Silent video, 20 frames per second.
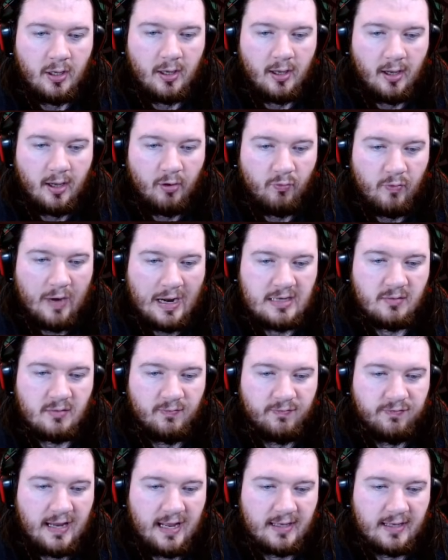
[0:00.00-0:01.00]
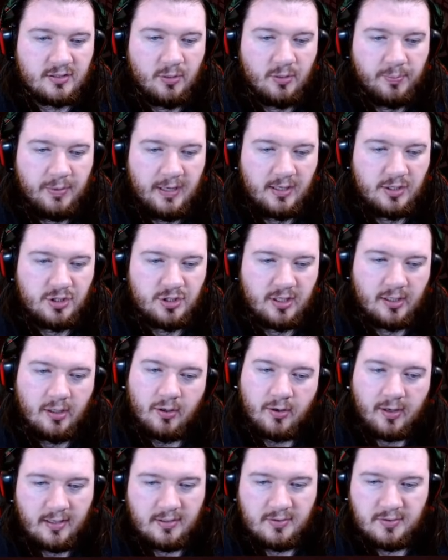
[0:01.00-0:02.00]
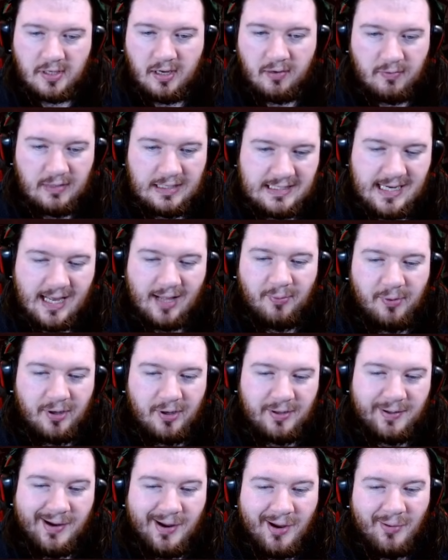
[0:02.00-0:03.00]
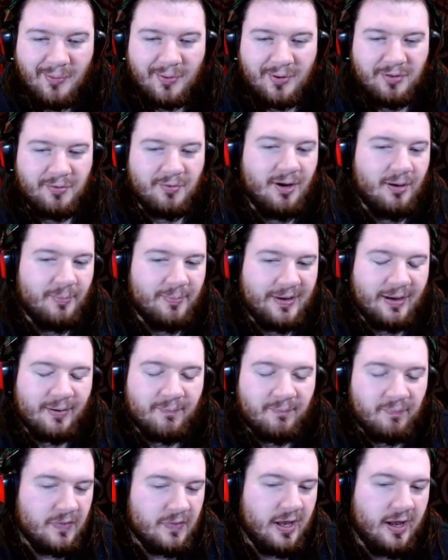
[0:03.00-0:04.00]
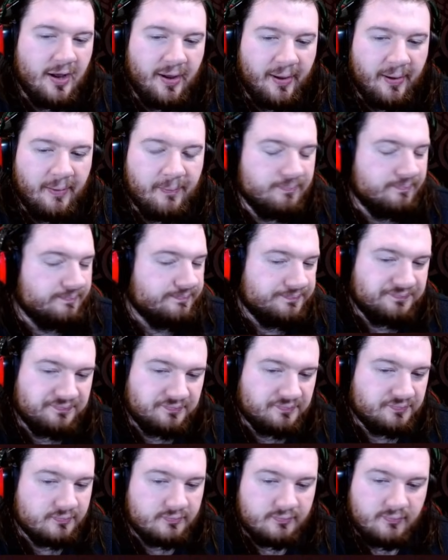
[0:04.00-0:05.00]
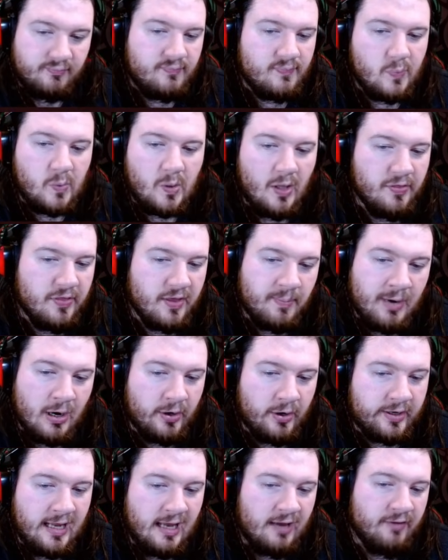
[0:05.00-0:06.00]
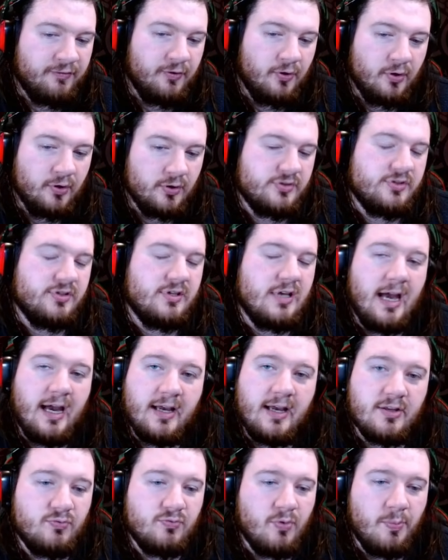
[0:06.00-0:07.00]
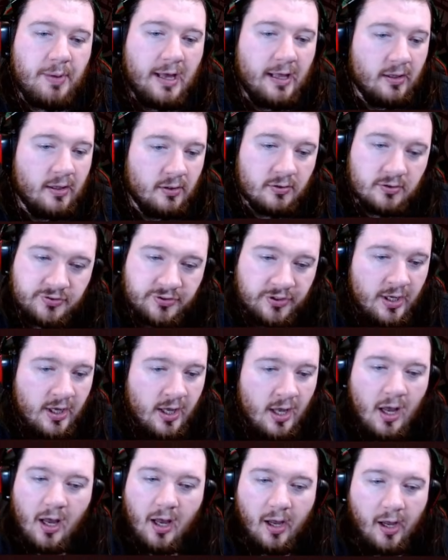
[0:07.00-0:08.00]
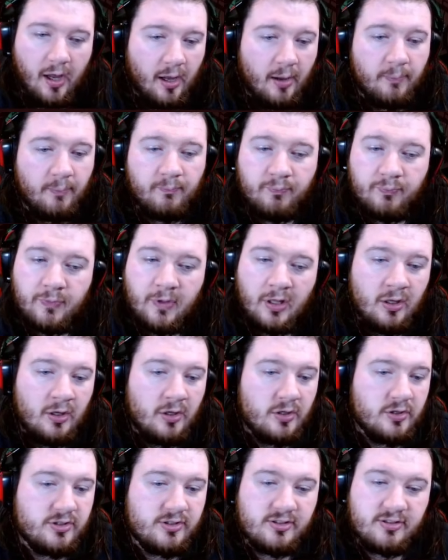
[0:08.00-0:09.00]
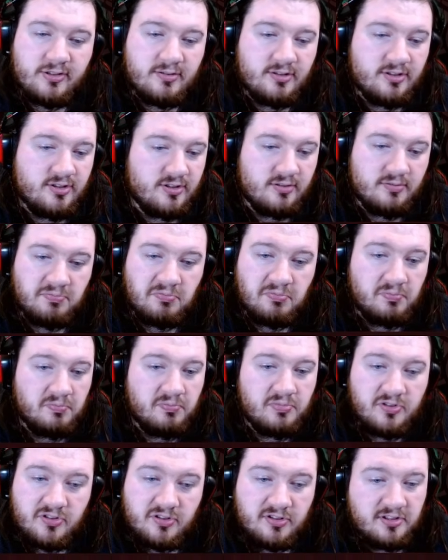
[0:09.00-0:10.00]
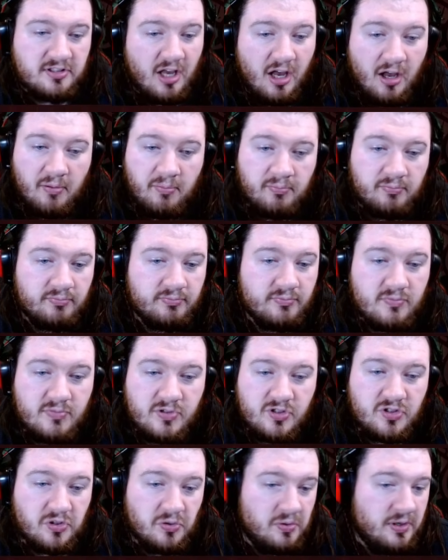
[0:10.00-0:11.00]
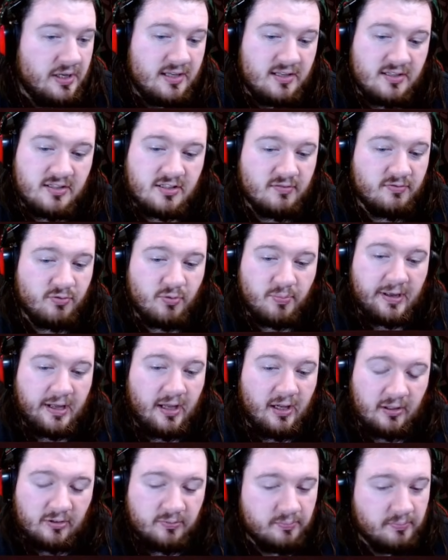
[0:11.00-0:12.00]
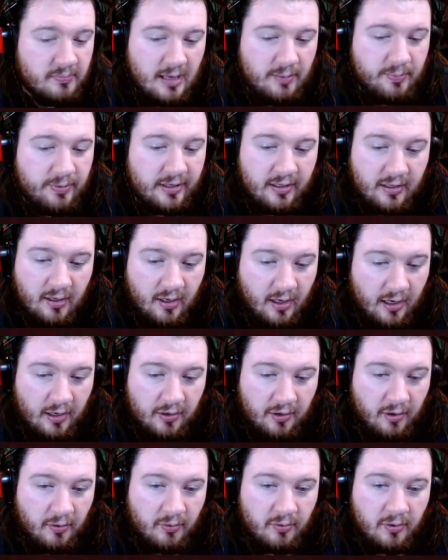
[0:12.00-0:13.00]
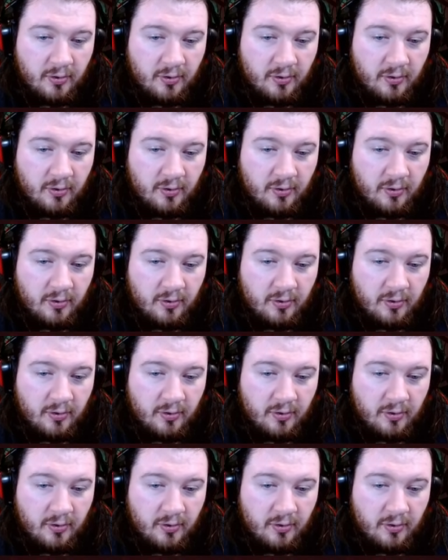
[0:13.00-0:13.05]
Random flags.png. Okay, so we can't really tell what they're all about. The American Air Force has rebelled. Some Sunnis have rebelled, maybe. I don't know.